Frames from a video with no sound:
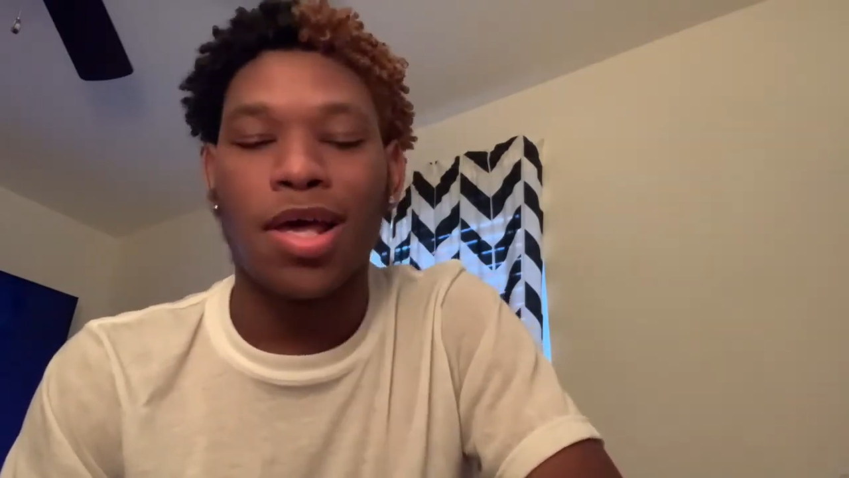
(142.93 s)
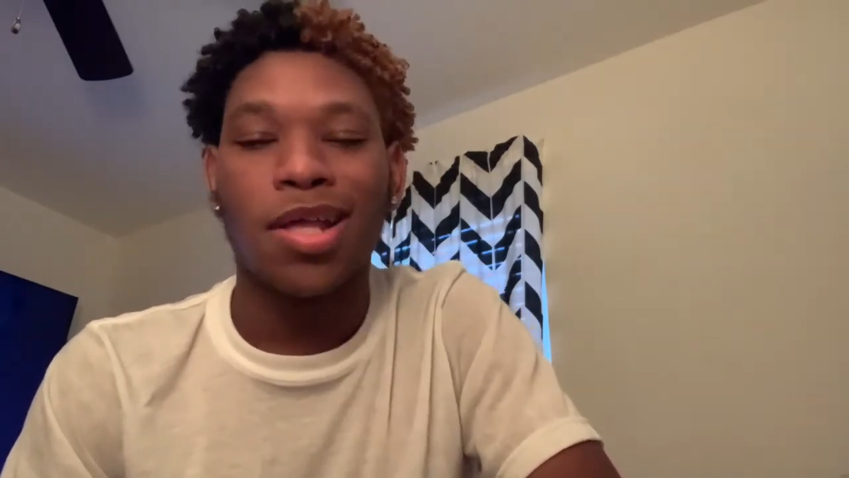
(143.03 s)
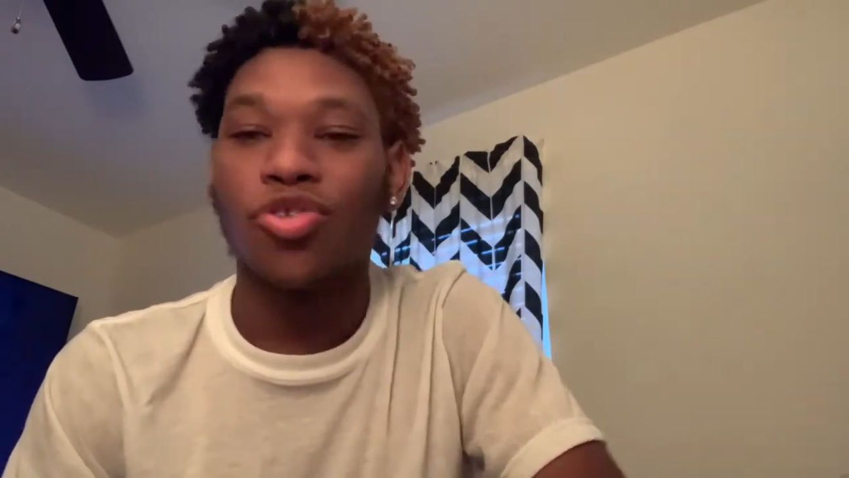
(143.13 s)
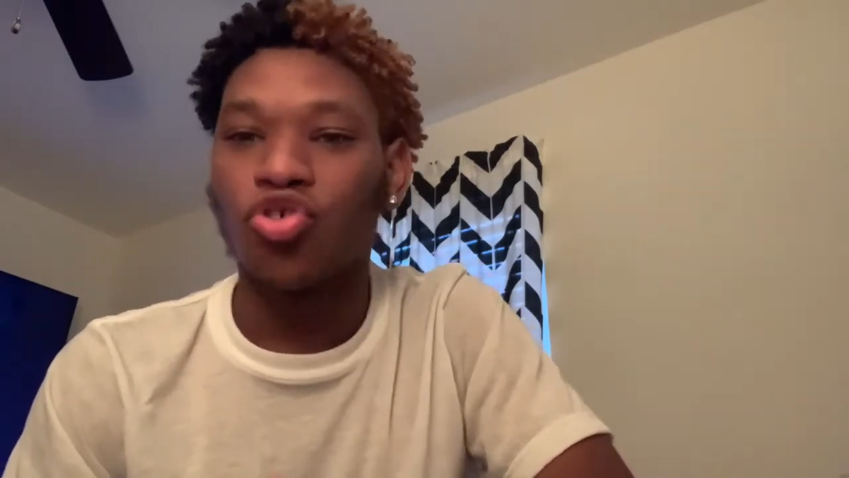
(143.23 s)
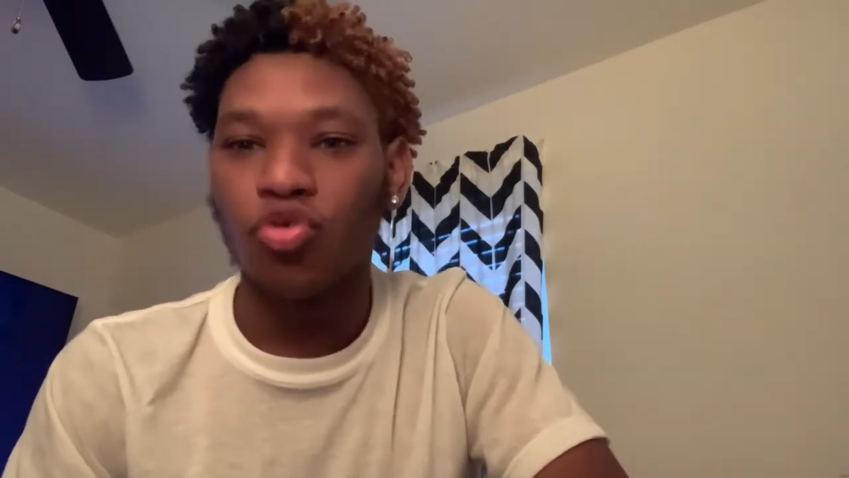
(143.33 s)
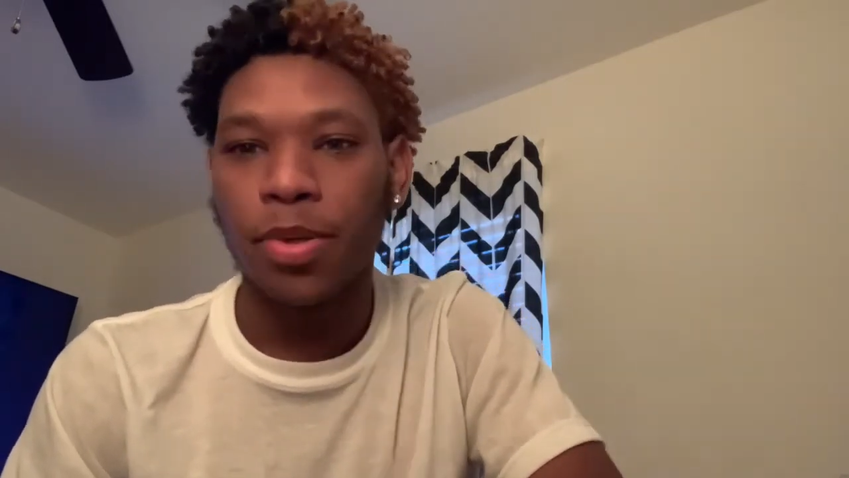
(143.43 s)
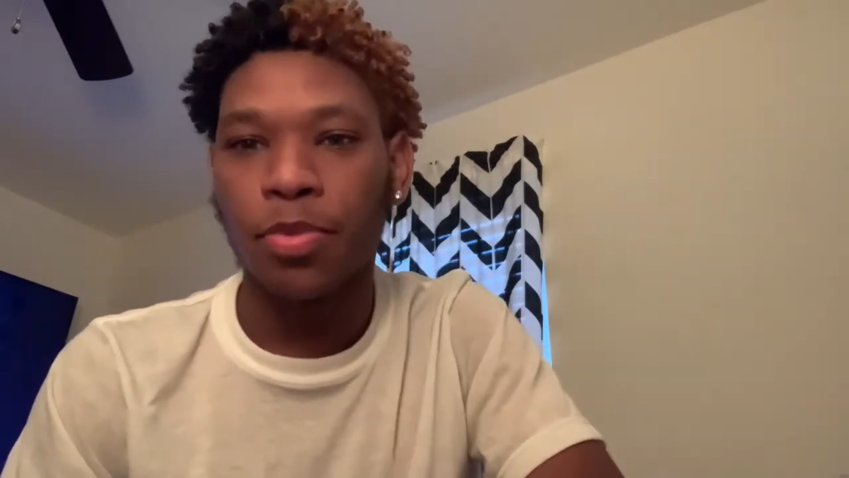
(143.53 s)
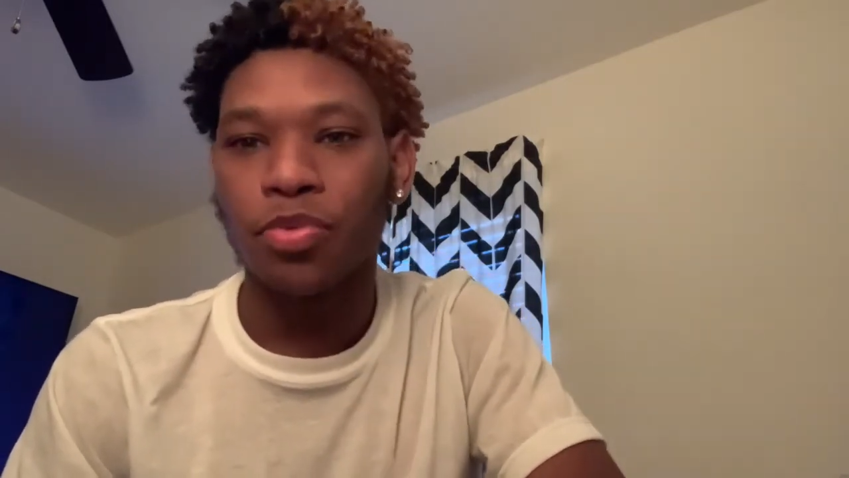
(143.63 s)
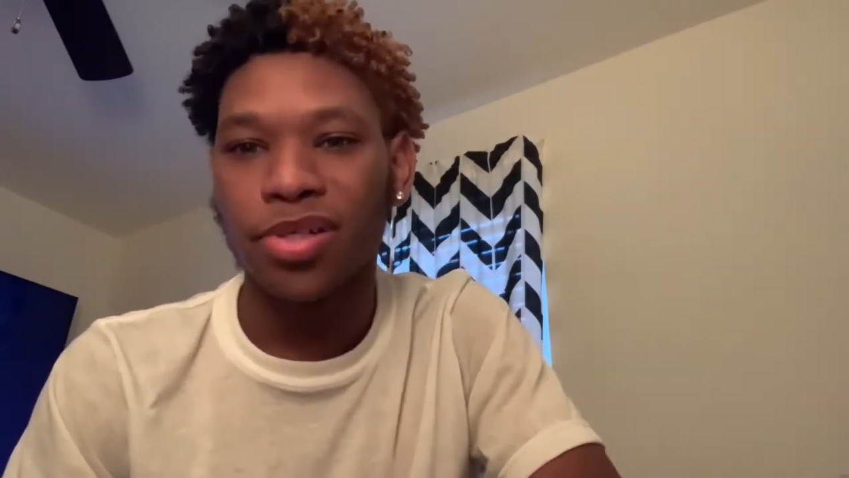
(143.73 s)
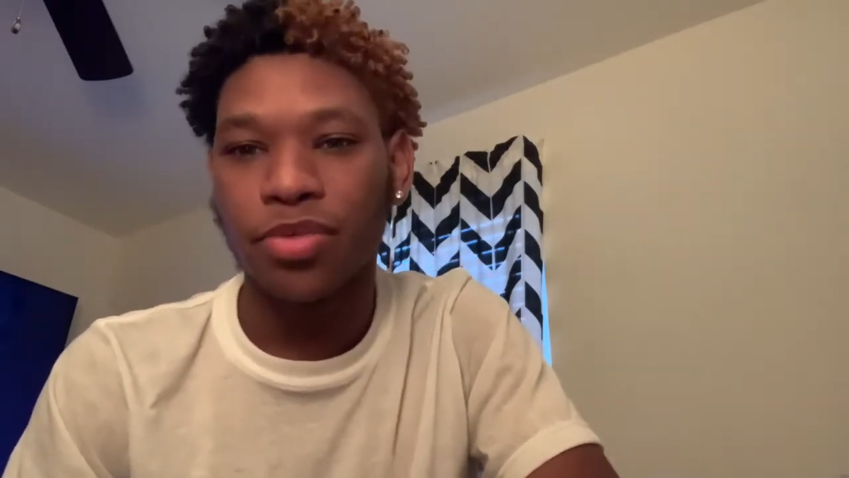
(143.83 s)
True people
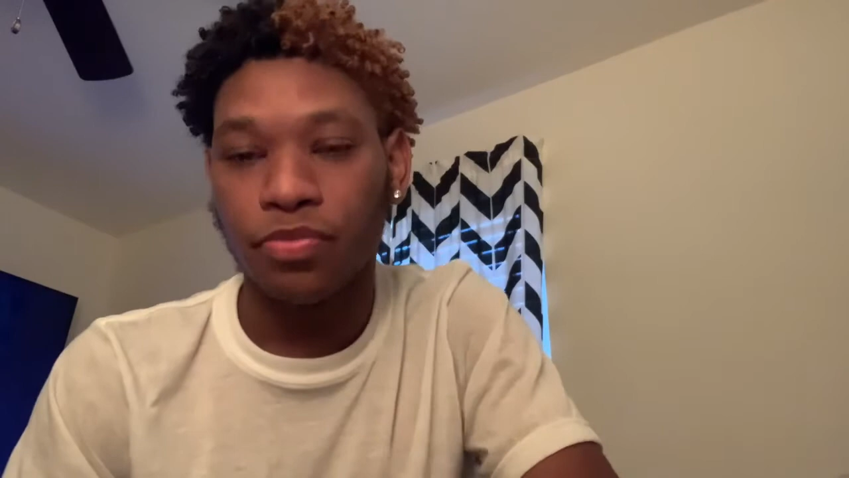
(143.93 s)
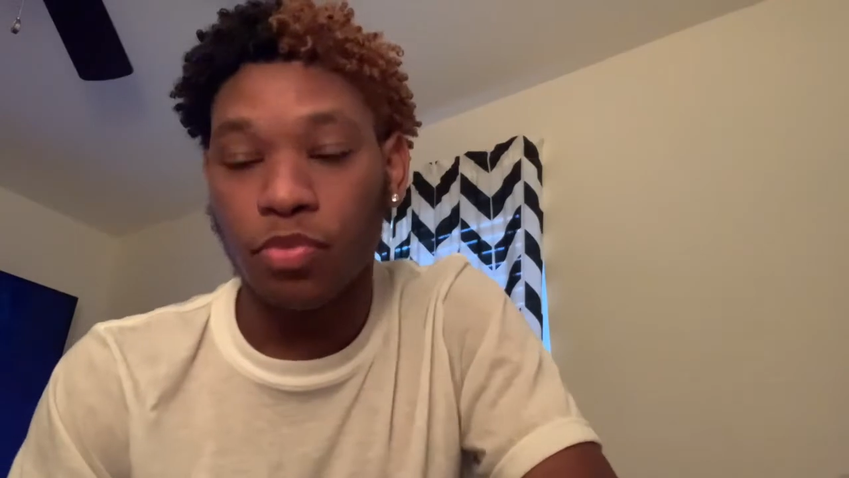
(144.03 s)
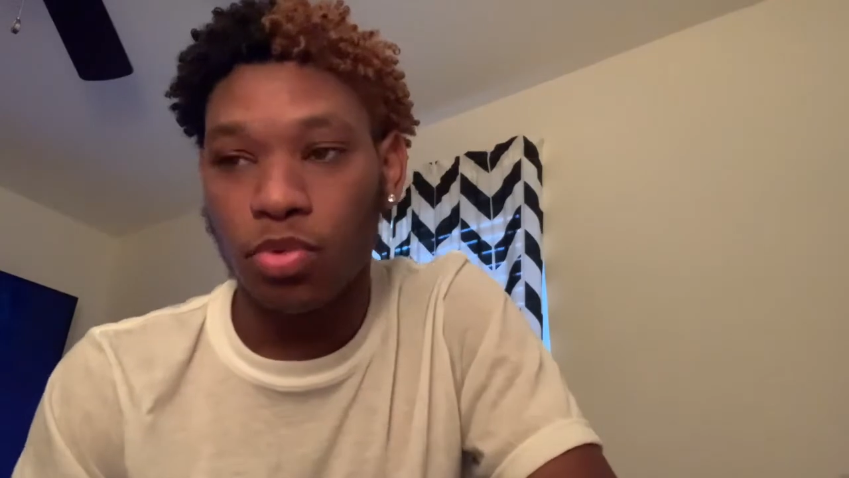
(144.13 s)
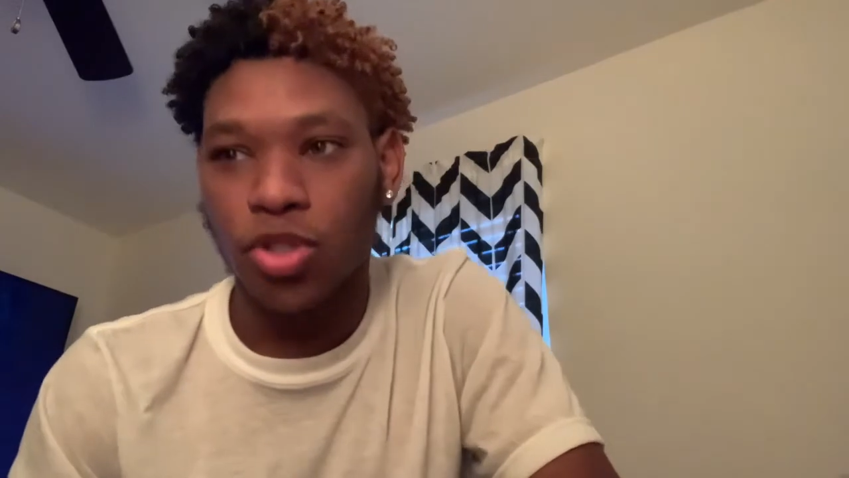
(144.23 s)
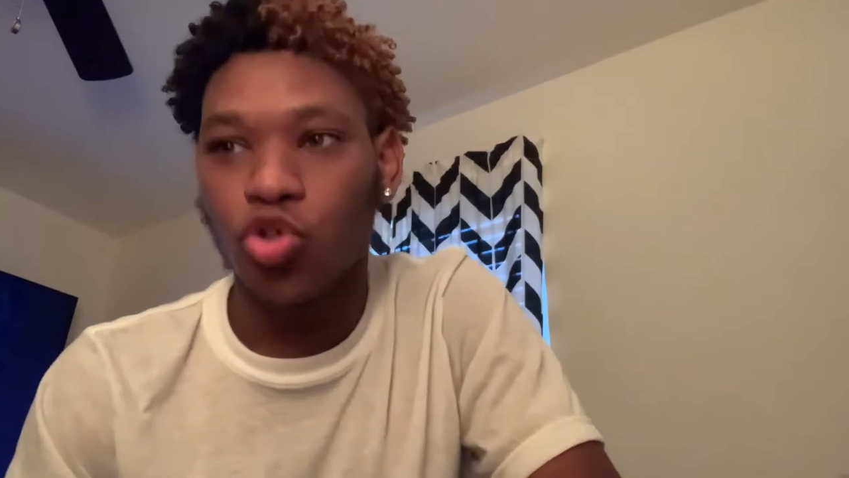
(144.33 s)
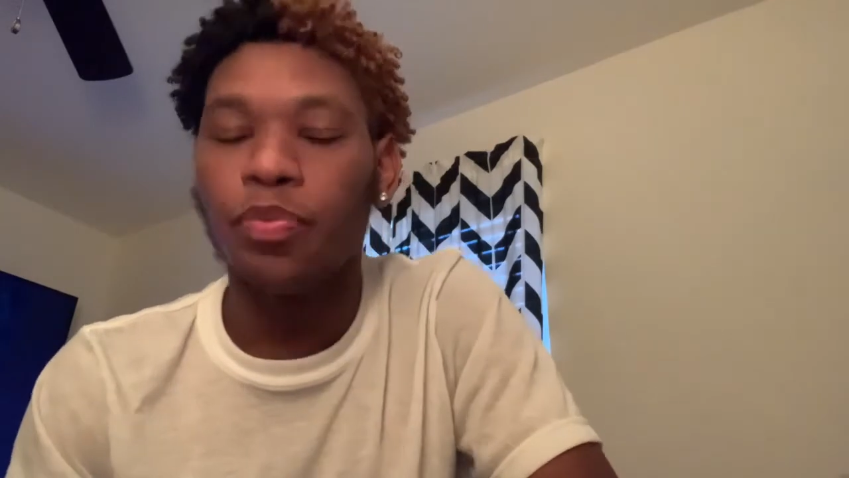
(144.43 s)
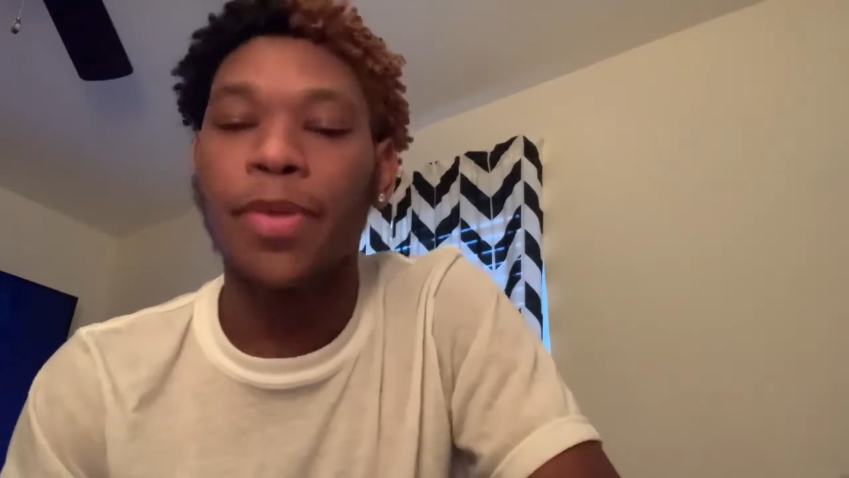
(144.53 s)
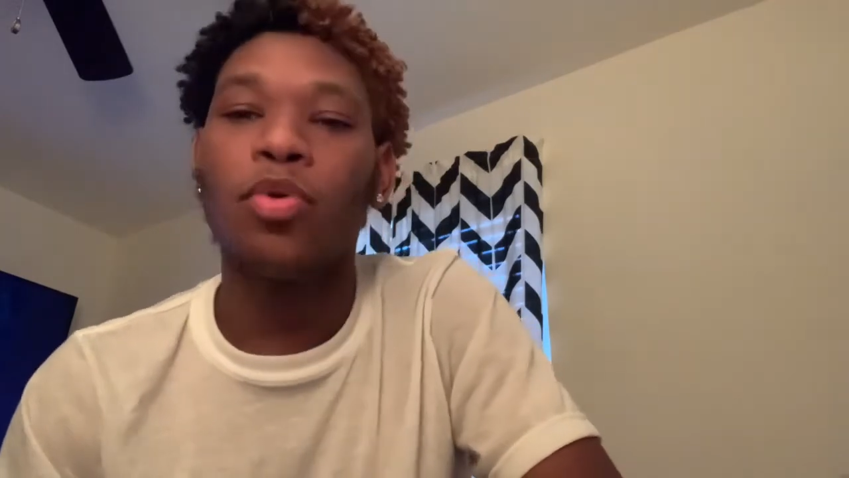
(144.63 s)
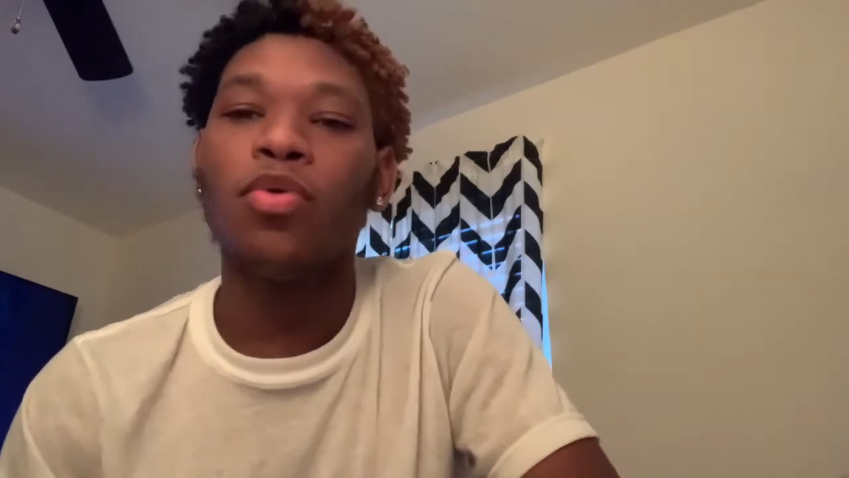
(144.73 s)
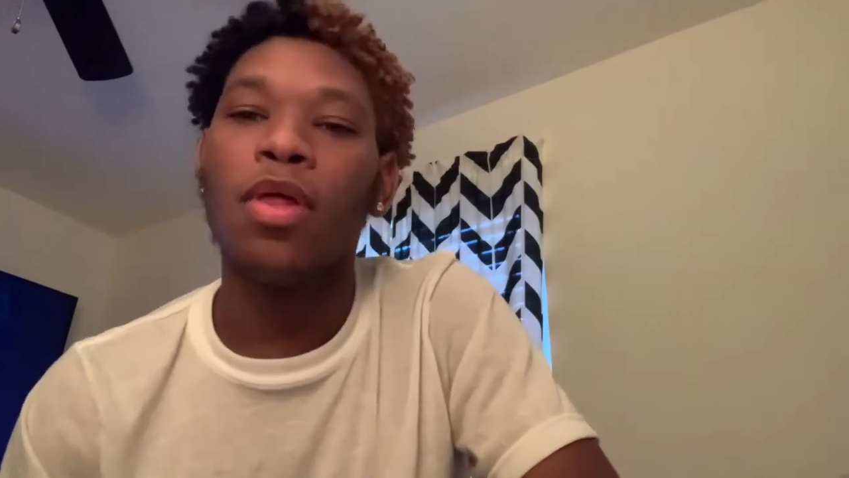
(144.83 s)

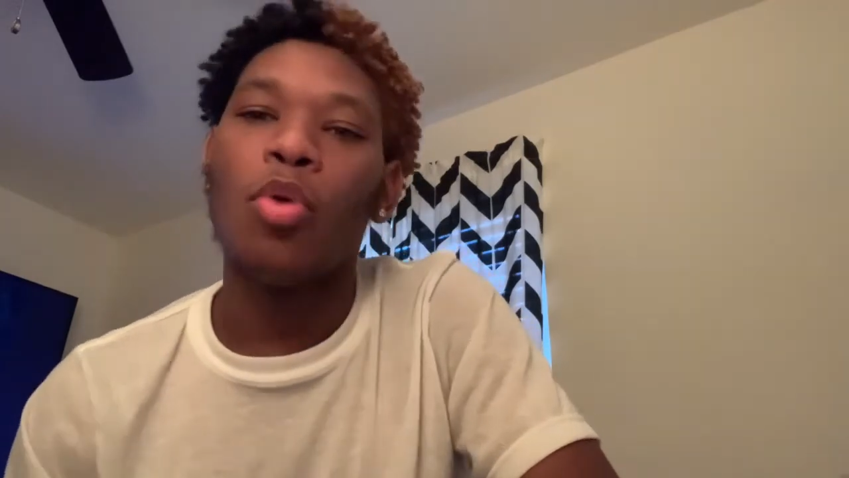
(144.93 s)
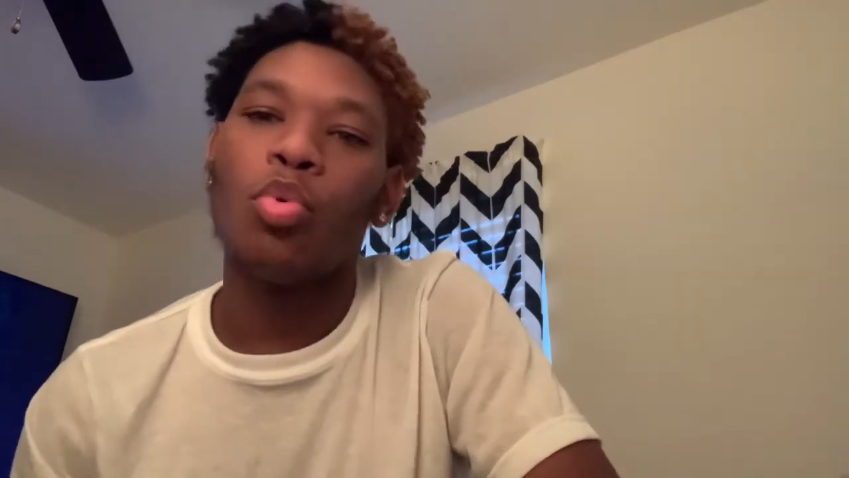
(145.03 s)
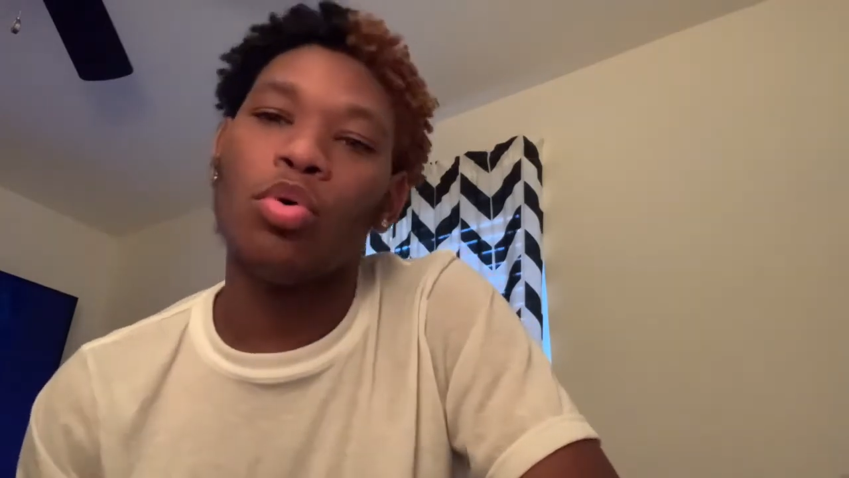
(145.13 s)
will